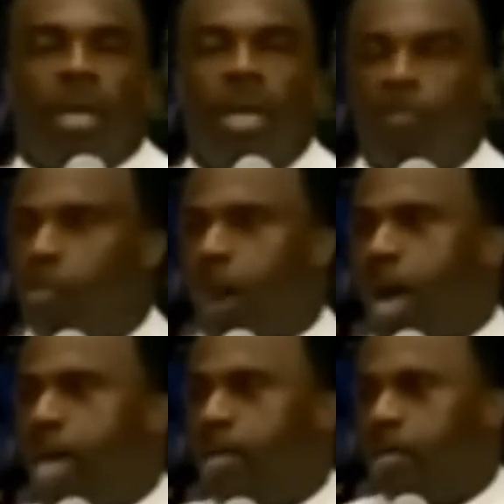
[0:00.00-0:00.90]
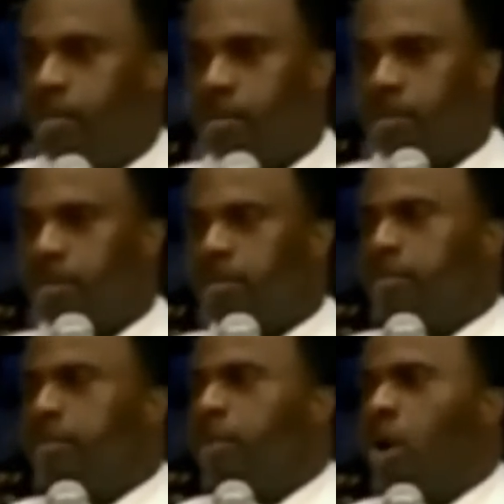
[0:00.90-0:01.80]
He prayed,
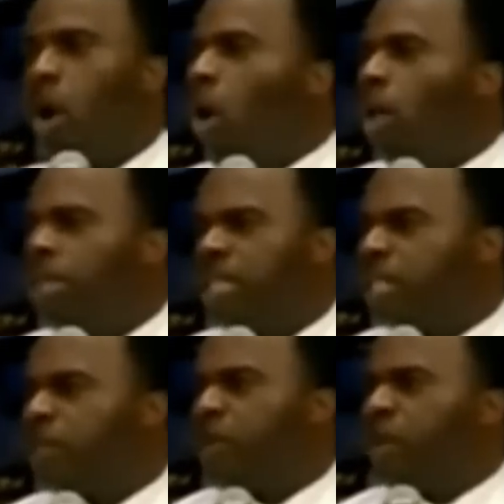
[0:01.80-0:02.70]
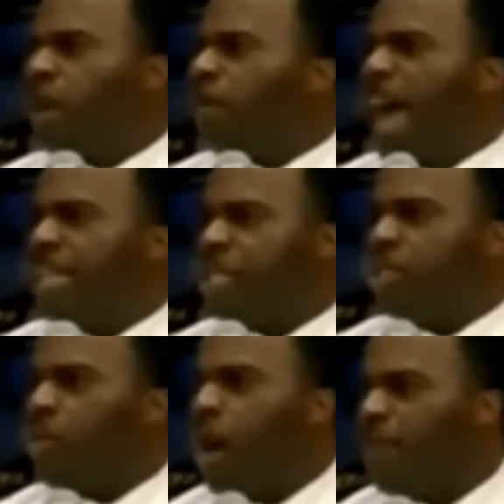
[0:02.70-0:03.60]
call the spirit of
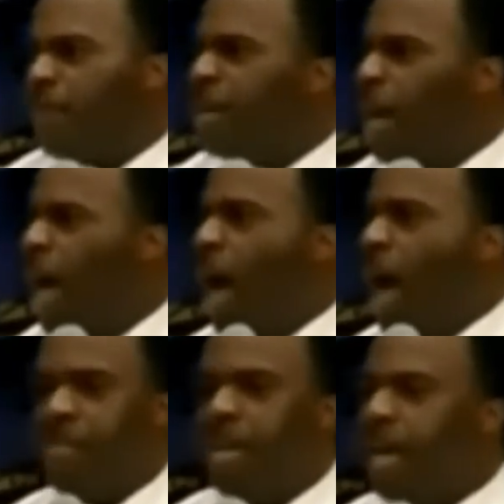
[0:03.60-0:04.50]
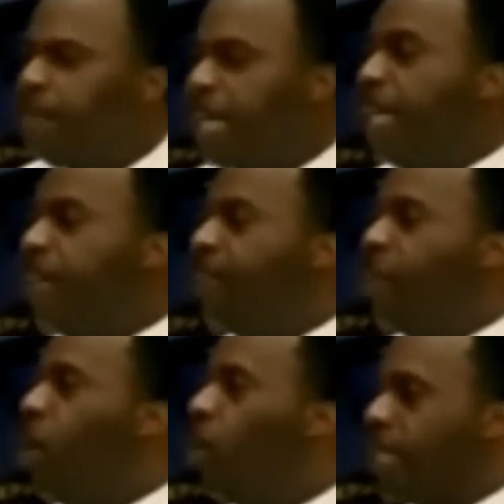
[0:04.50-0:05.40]
ASHTEROTH and other names I didn't even
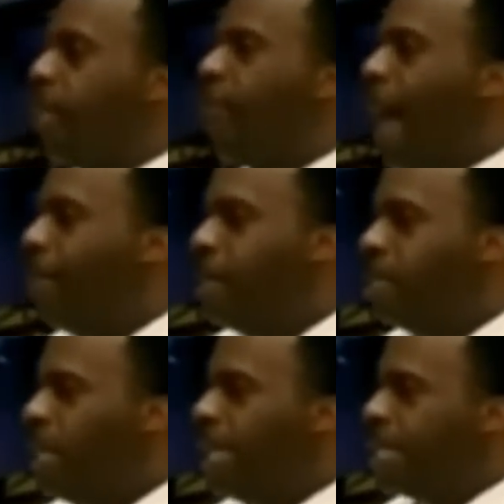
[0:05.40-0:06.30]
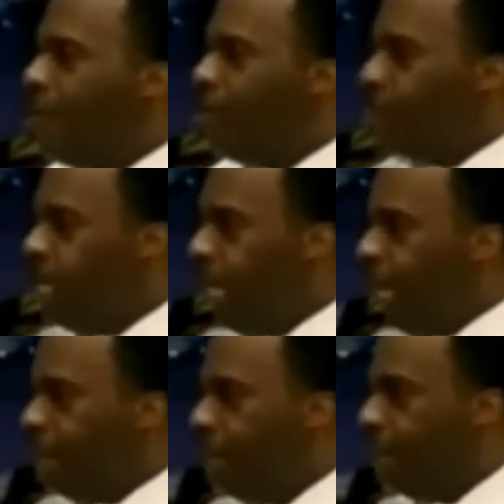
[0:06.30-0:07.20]
know was in the Bible until I started reading
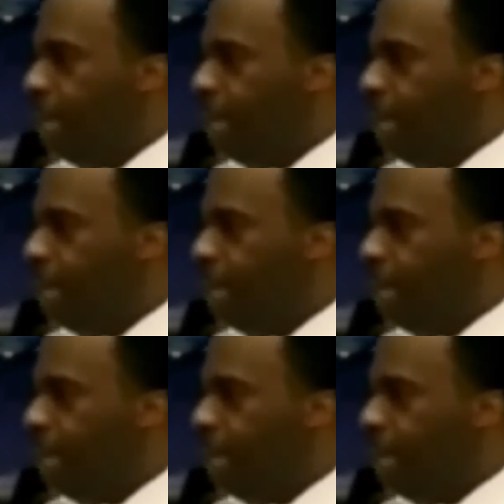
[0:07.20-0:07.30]
it.